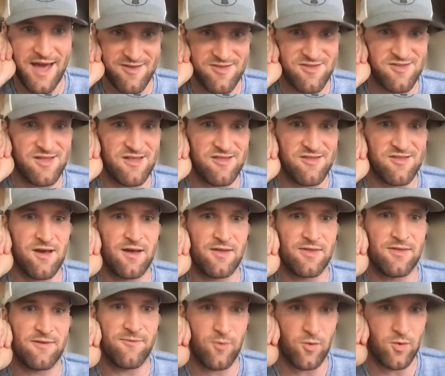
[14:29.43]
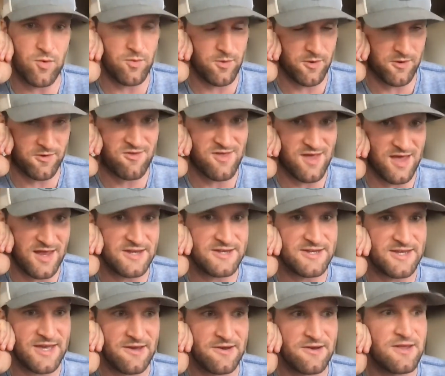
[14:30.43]
assets on the Fort Worth side
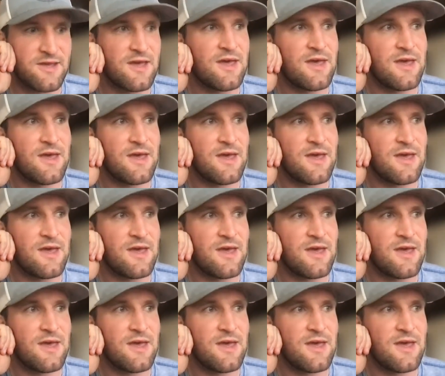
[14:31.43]
of town.